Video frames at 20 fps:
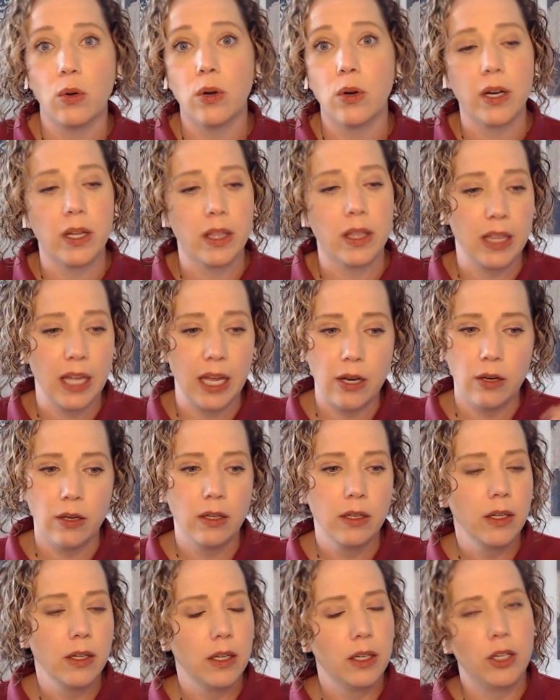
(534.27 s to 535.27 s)
Or
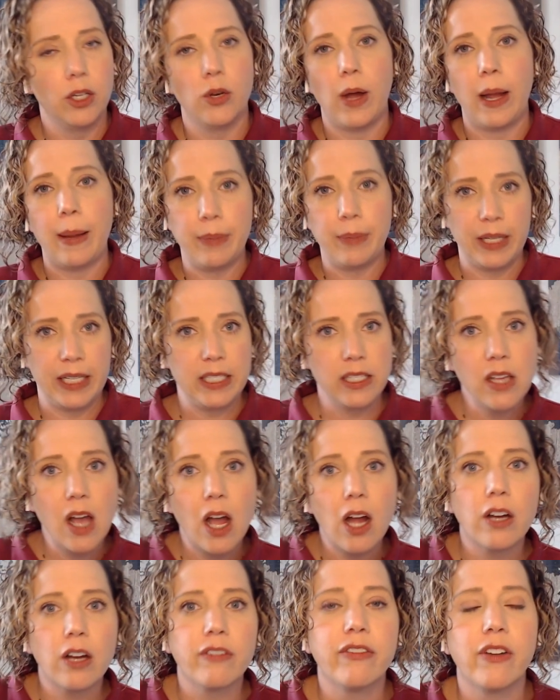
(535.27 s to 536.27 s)
then, I played
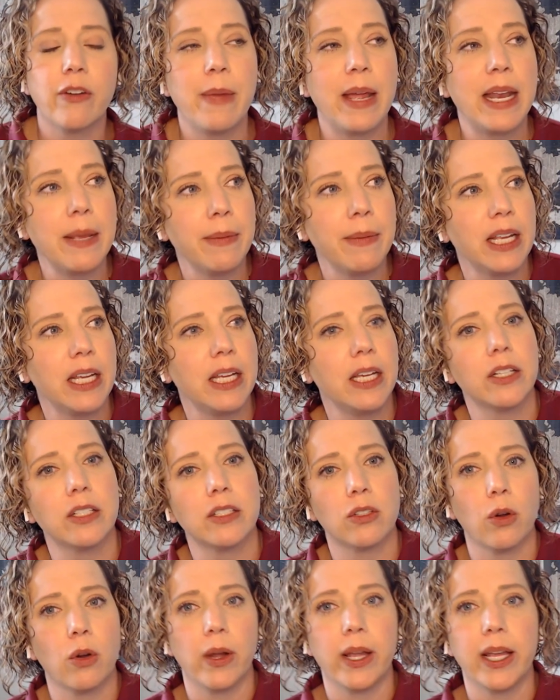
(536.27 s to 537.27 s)
soccer for many, many
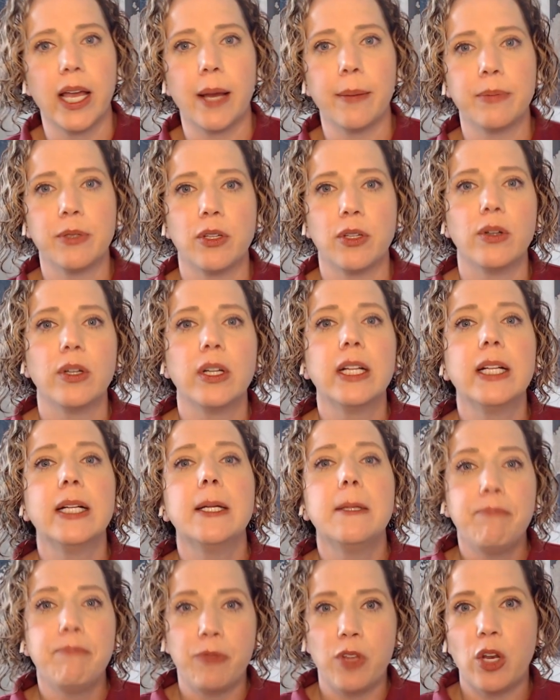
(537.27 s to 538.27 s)
years growing up. So,
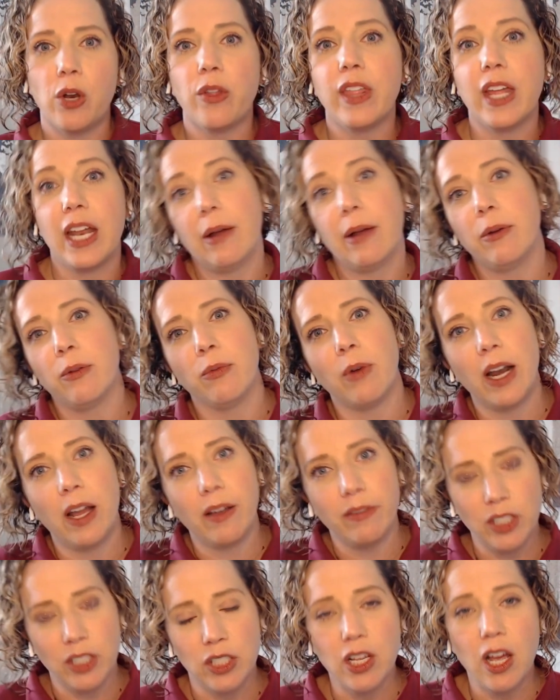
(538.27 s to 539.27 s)
then I would
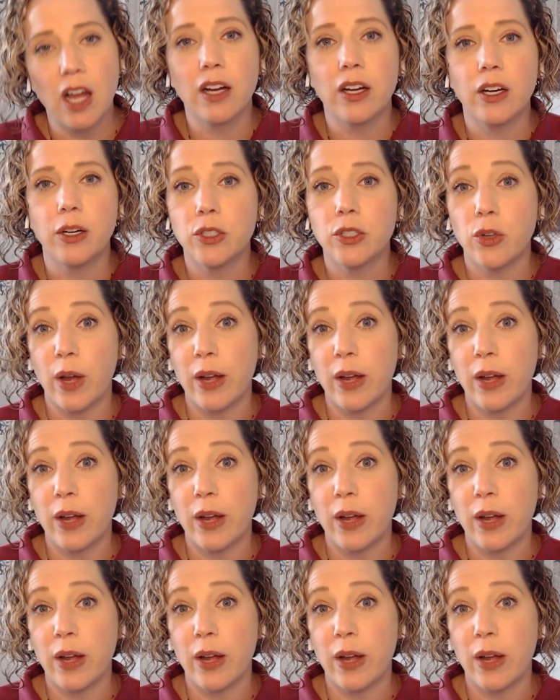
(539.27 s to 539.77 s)
run off to soccer.